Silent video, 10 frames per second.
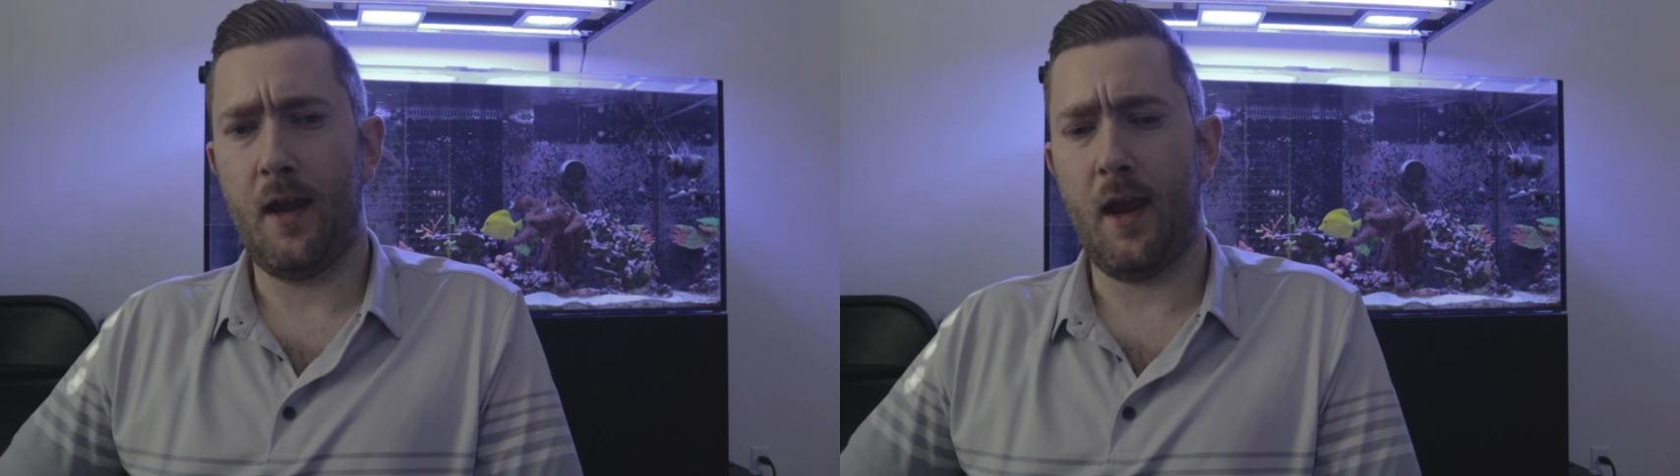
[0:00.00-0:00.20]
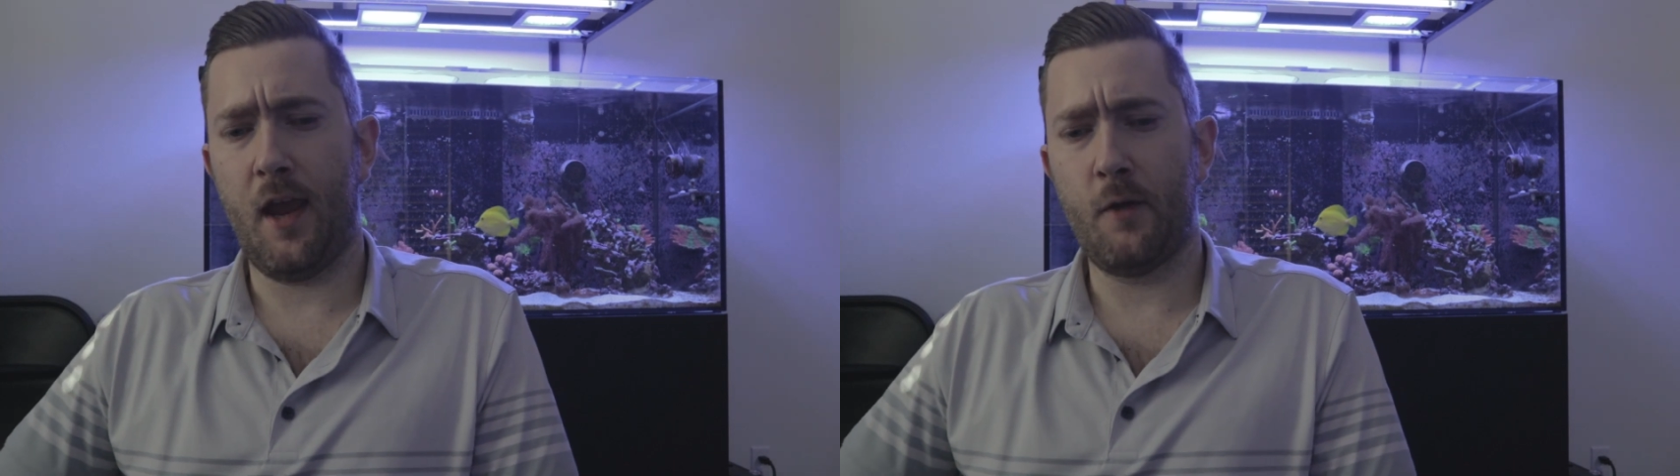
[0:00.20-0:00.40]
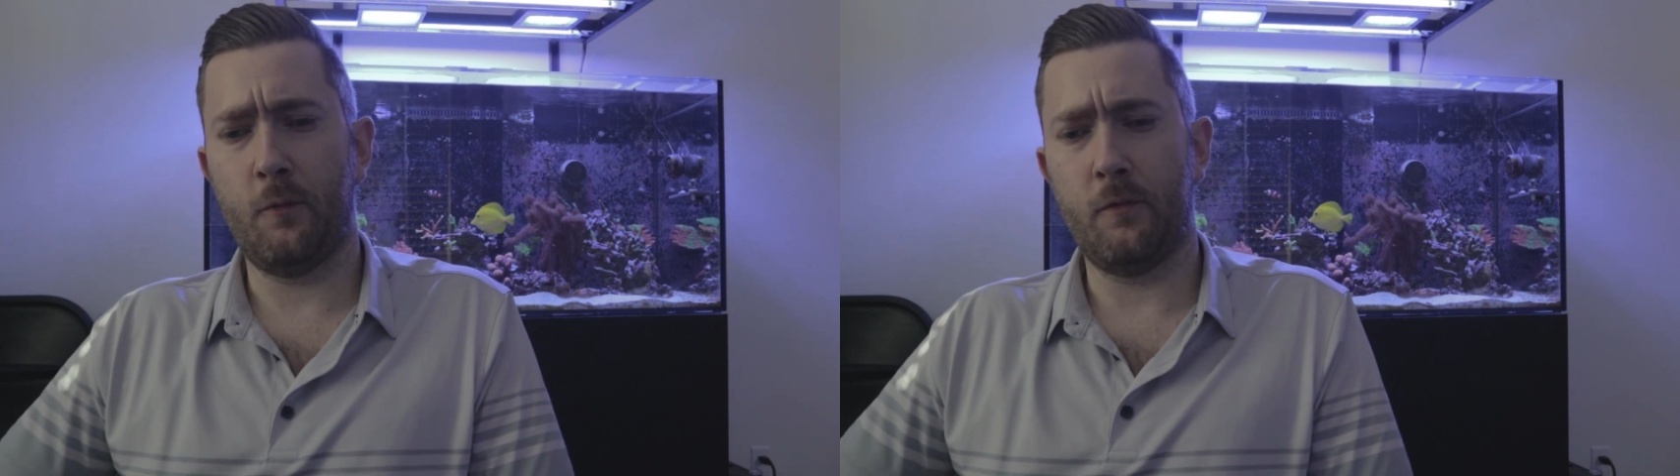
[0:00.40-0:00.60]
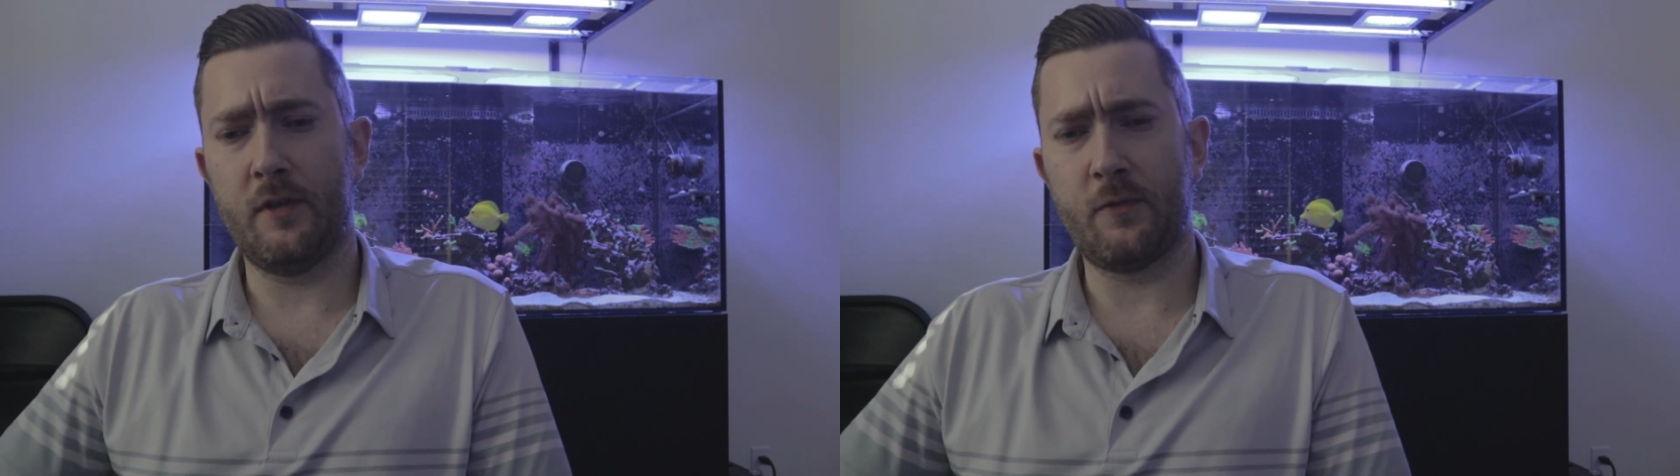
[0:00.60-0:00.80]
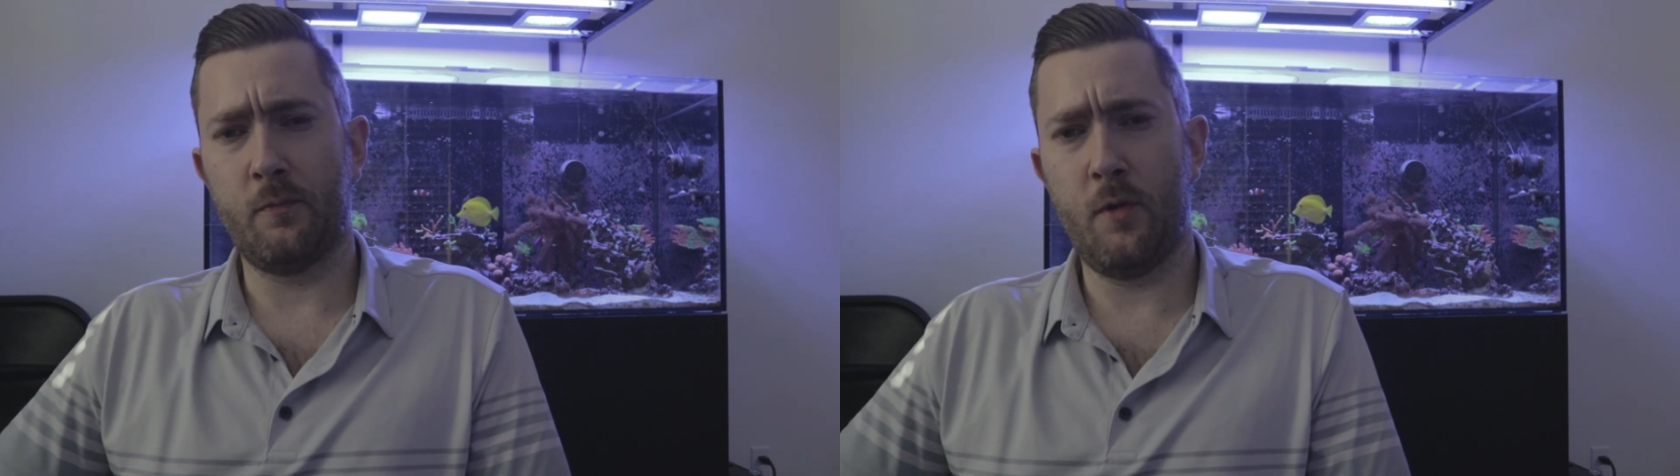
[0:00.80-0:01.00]
And
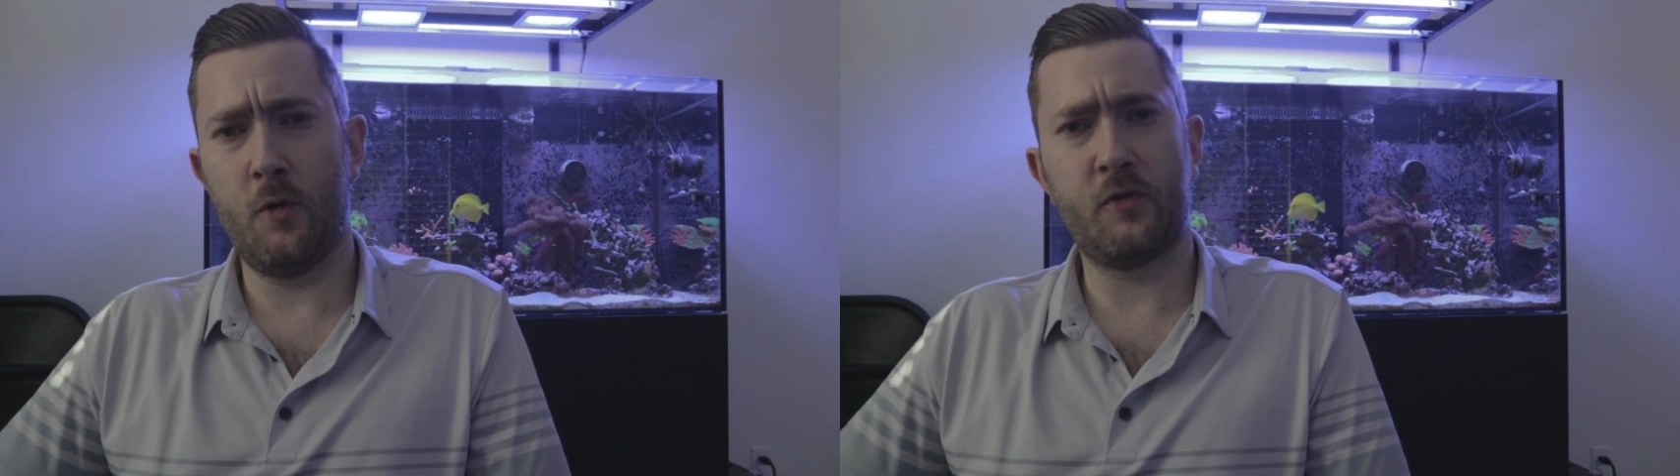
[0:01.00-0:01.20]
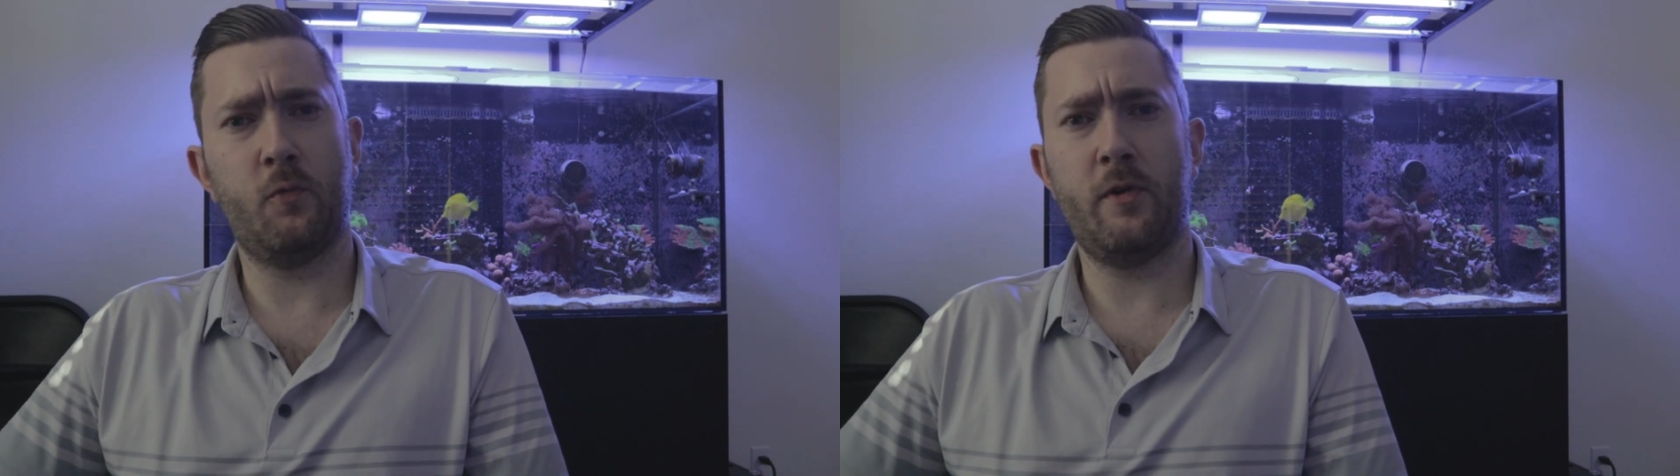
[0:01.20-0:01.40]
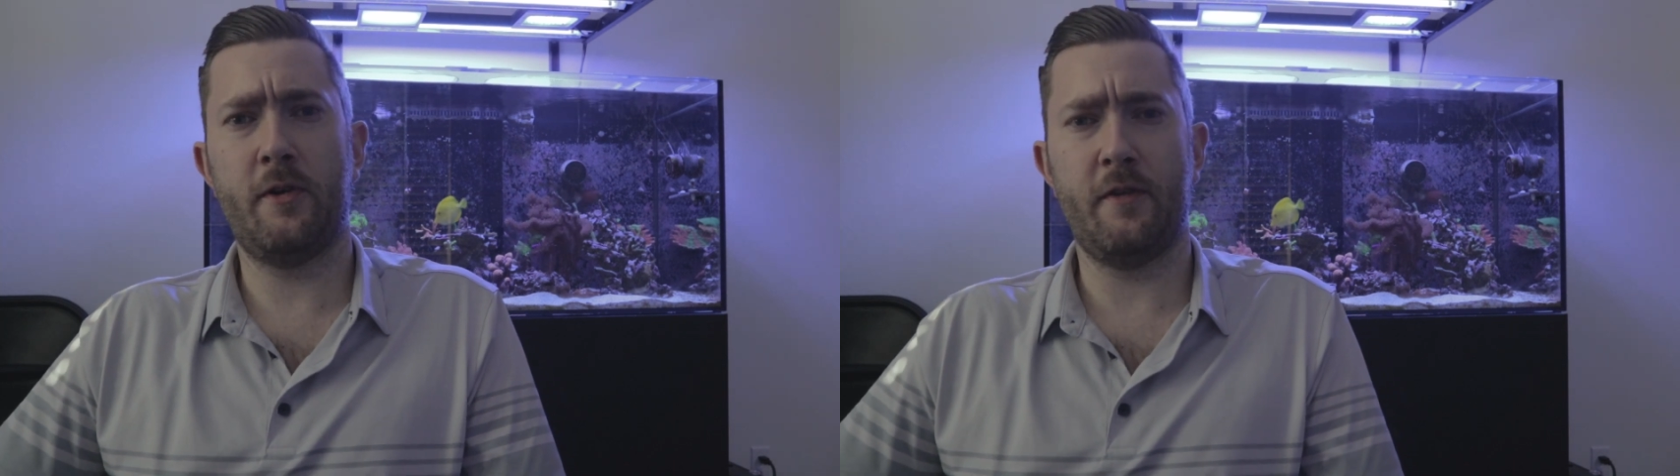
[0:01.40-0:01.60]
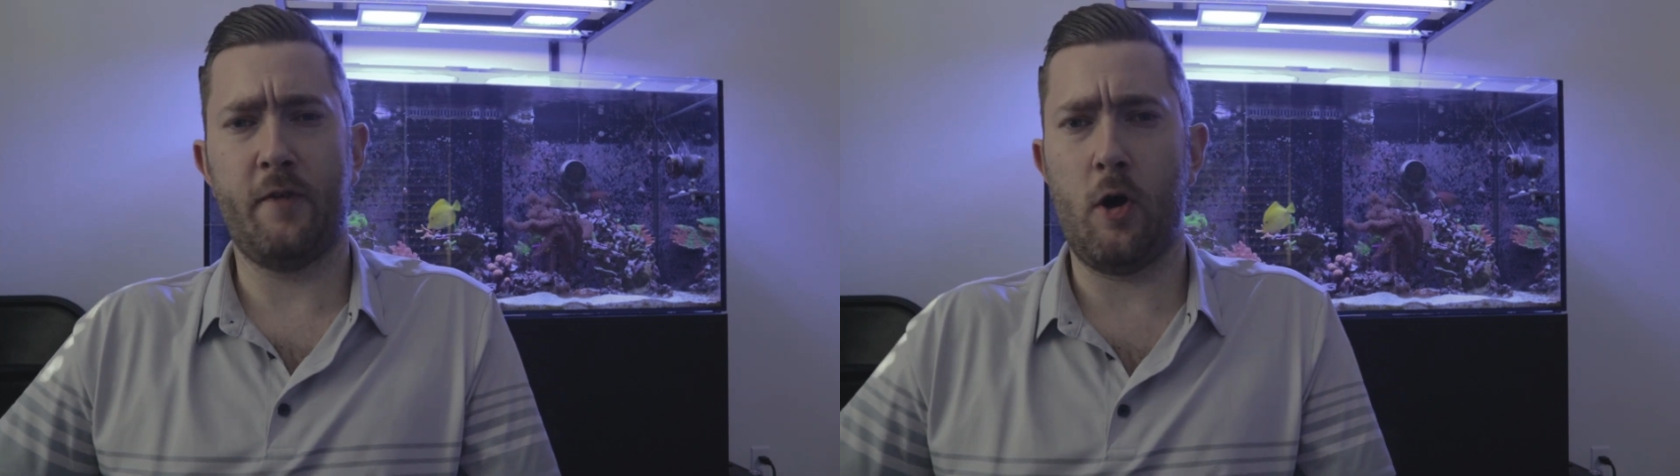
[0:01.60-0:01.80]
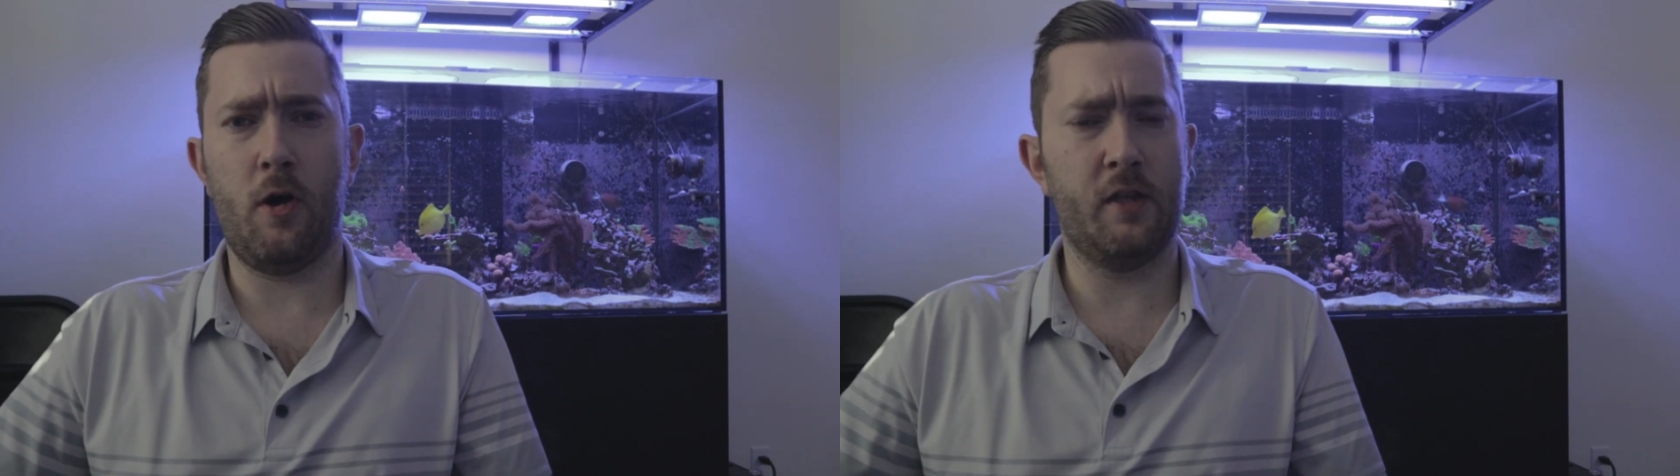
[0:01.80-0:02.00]
what's most weird of
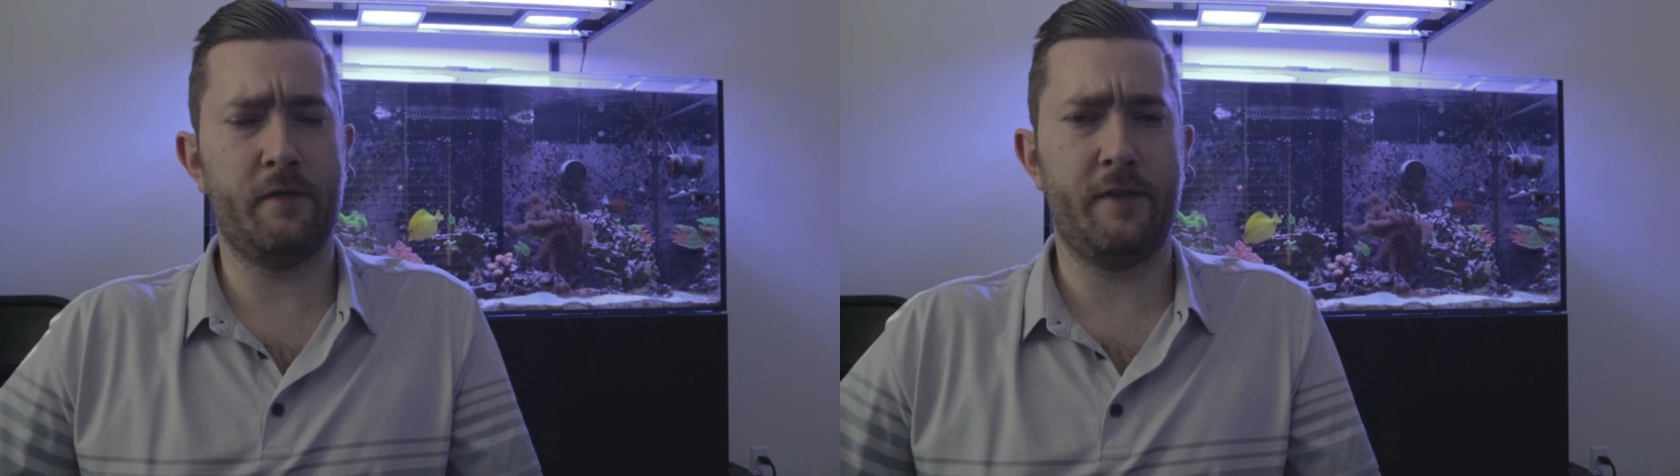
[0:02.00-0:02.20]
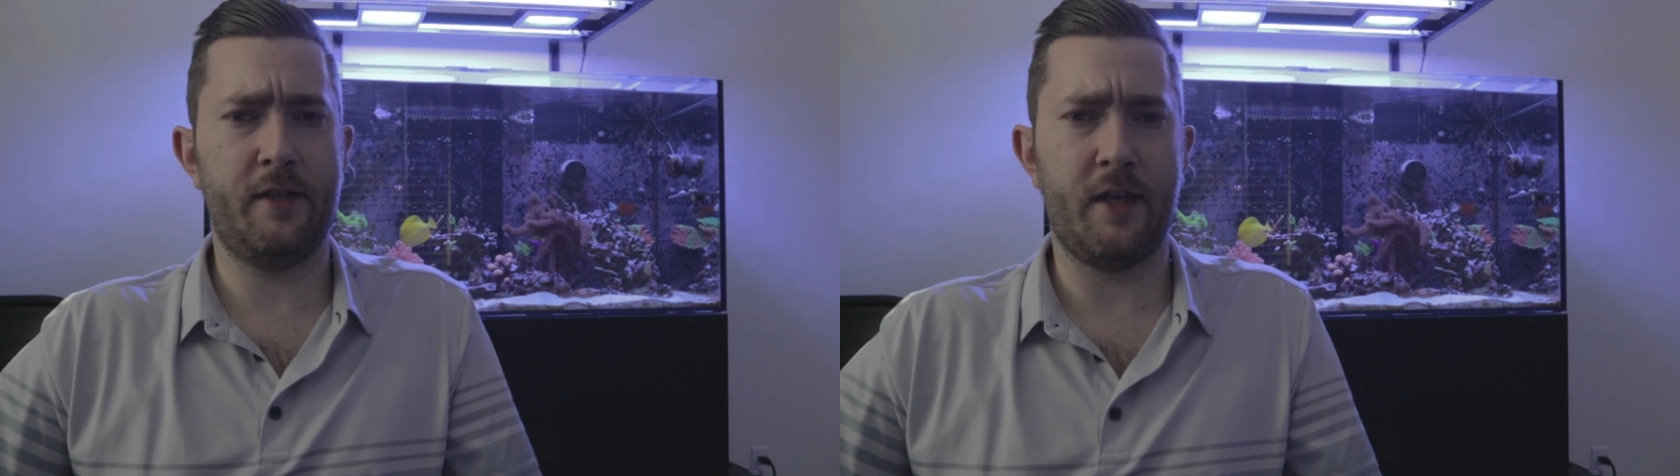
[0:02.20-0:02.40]
all of the